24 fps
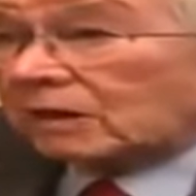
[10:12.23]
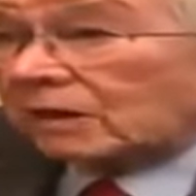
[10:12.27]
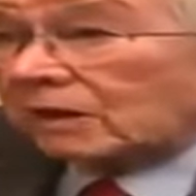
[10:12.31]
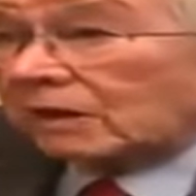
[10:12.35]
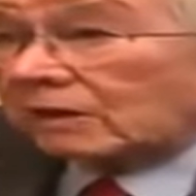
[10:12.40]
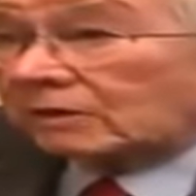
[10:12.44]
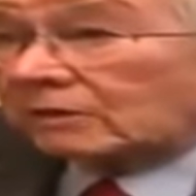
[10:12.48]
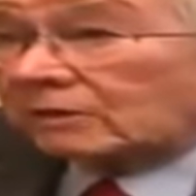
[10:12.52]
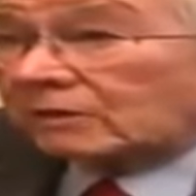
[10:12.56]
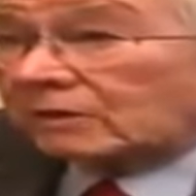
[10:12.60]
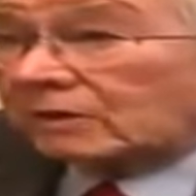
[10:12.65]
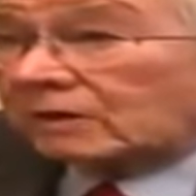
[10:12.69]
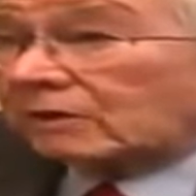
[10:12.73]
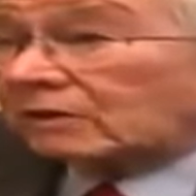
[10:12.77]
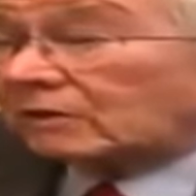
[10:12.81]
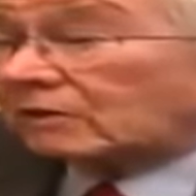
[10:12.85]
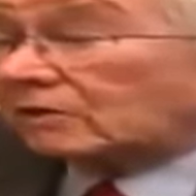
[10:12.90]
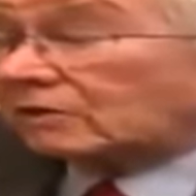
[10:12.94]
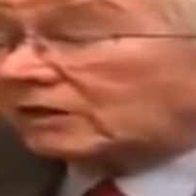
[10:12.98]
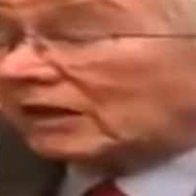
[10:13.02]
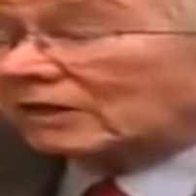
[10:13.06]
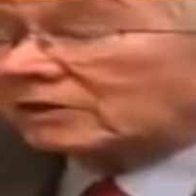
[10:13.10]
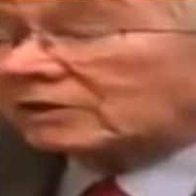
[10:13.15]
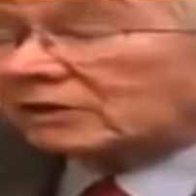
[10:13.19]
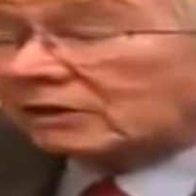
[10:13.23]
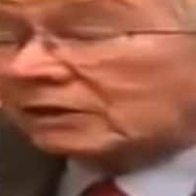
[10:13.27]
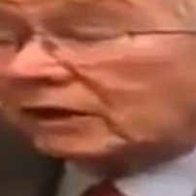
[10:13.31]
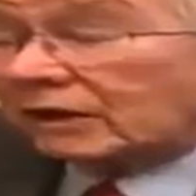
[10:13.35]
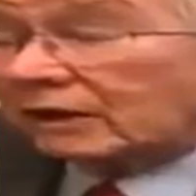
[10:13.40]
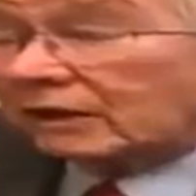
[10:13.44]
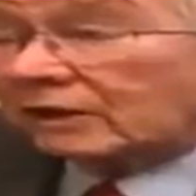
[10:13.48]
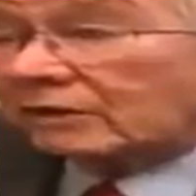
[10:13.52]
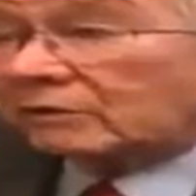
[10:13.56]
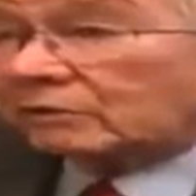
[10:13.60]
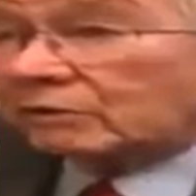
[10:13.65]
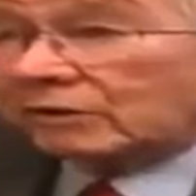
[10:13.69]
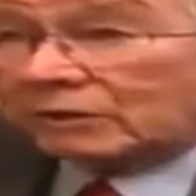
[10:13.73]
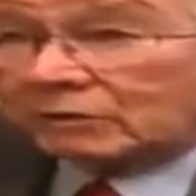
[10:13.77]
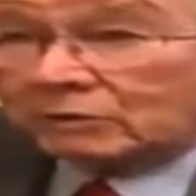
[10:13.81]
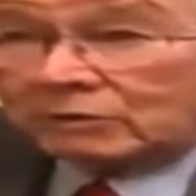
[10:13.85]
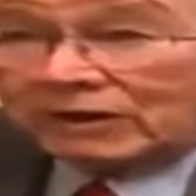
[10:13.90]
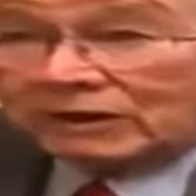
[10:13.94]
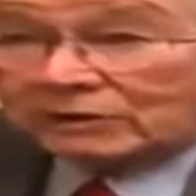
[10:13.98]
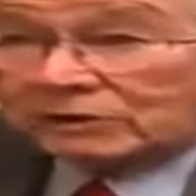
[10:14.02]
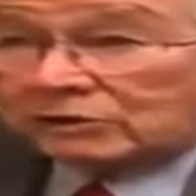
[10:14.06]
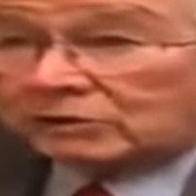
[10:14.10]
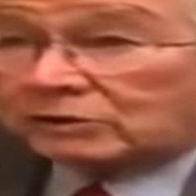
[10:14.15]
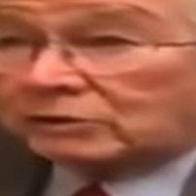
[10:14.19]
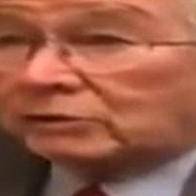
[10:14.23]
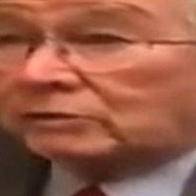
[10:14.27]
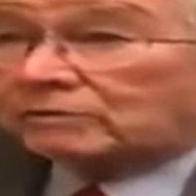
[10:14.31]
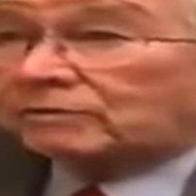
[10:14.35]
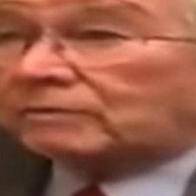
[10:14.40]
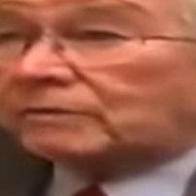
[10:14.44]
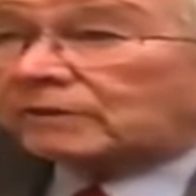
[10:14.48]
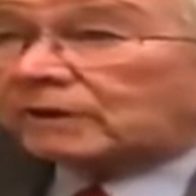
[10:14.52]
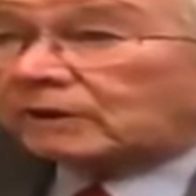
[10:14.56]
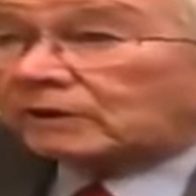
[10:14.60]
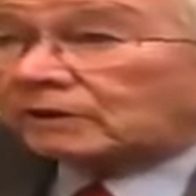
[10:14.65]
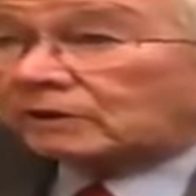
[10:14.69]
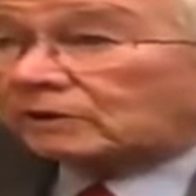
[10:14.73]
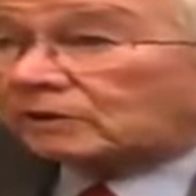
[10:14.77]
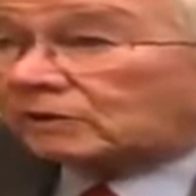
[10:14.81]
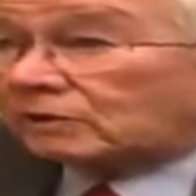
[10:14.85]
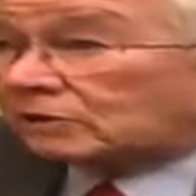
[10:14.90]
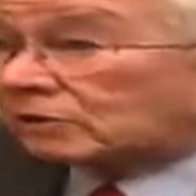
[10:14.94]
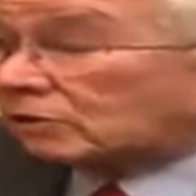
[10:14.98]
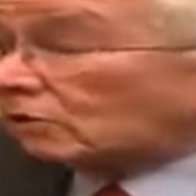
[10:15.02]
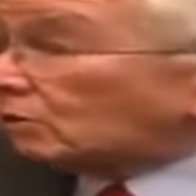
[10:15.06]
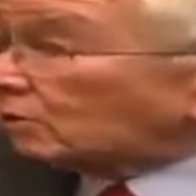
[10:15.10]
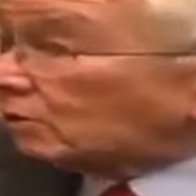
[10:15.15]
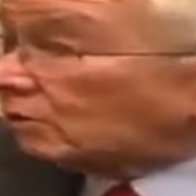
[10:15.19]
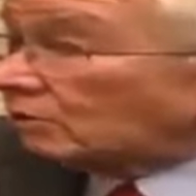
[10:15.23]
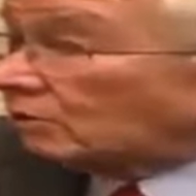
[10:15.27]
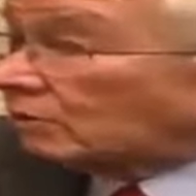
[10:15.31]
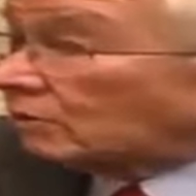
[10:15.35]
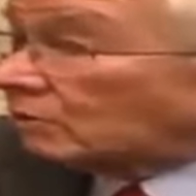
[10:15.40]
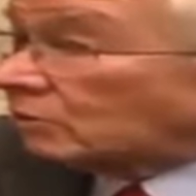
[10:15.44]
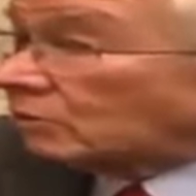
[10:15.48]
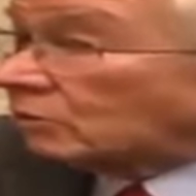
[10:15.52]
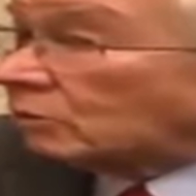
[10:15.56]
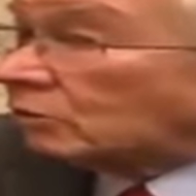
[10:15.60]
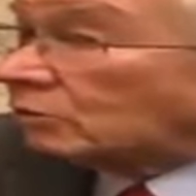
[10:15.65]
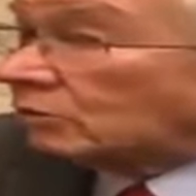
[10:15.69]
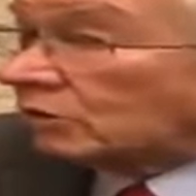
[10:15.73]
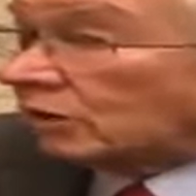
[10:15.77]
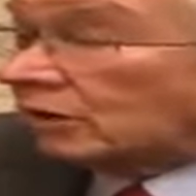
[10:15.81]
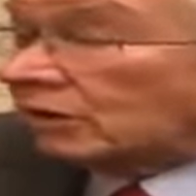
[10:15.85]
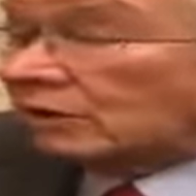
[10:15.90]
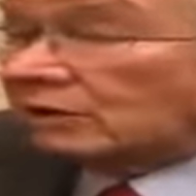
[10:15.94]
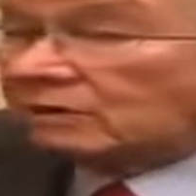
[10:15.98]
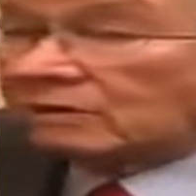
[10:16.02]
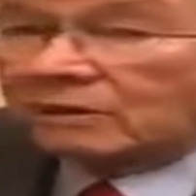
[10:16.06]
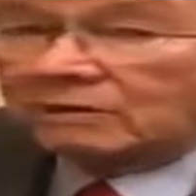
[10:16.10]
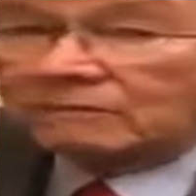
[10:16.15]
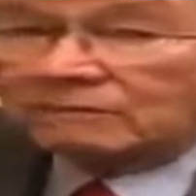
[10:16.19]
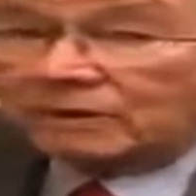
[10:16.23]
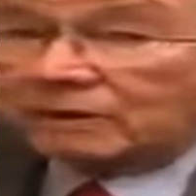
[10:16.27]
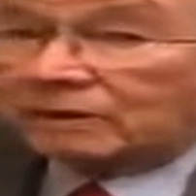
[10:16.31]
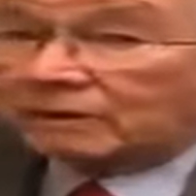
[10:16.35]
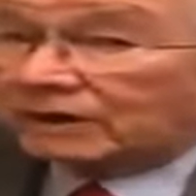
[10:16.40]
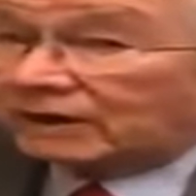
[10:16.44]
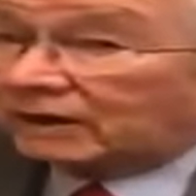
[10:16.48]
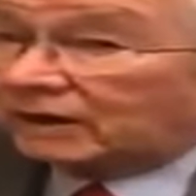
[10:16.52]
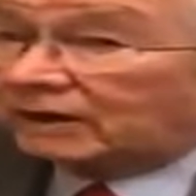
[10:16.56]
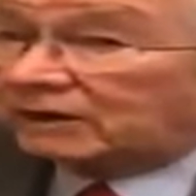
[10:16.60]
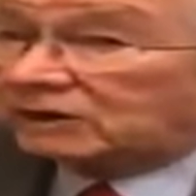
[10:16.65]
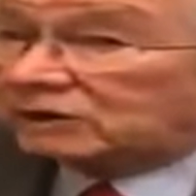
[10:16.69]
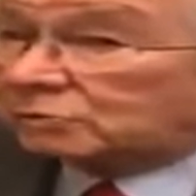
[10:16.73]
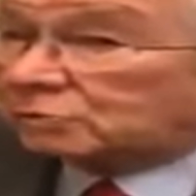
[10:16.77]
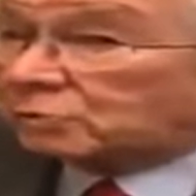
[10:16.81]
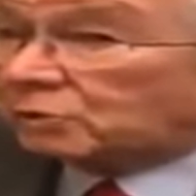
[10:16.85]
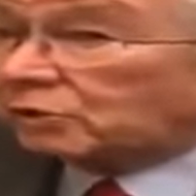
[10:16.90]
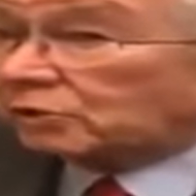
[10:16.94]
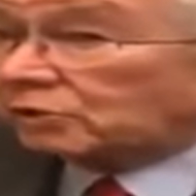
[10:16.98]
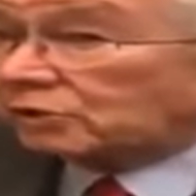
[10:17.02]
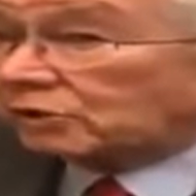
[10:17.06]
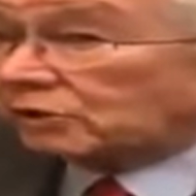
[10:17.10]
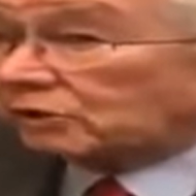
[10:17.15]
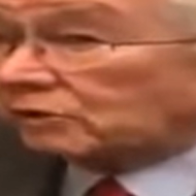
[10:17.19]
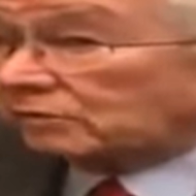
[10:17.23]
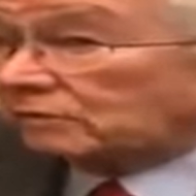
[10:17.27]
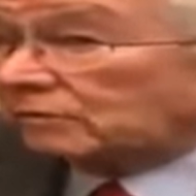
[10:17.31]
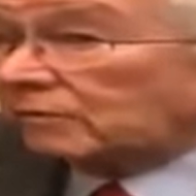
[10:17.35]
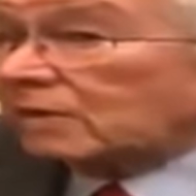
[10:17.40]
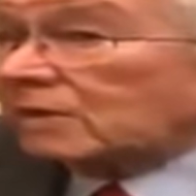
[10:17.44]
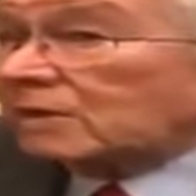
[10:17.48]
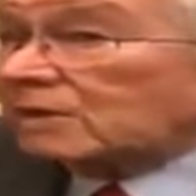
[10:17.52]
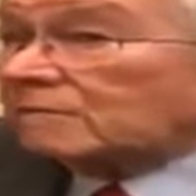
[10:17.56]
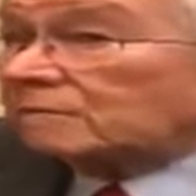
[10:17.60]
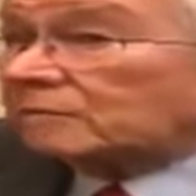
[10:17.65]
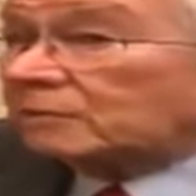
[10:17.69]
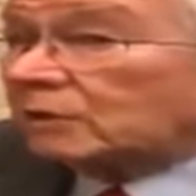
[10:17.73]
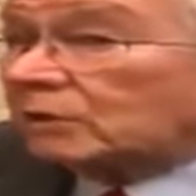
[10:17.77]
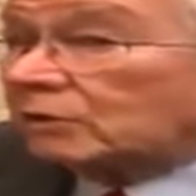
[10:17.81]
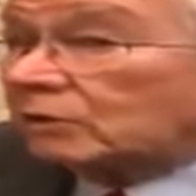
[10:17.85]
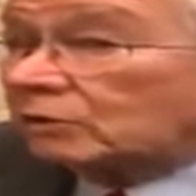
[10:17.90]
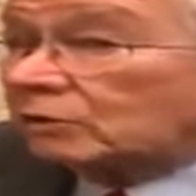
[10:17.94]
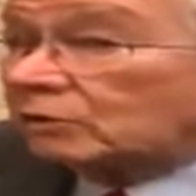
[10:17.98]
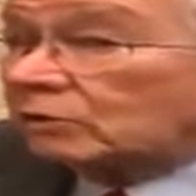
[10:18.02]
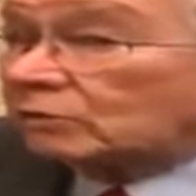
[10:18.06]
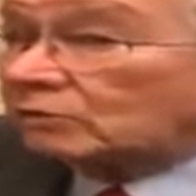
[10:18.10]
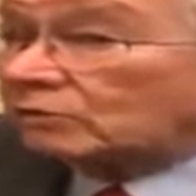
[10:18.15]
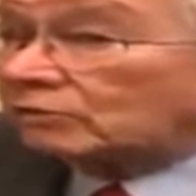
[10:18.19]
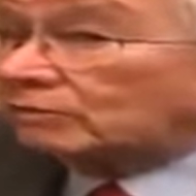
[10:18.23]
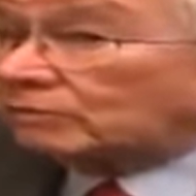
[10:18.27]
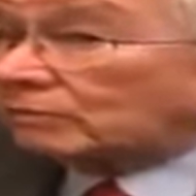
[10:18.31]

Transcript: And a designated requester is usually a very nice person who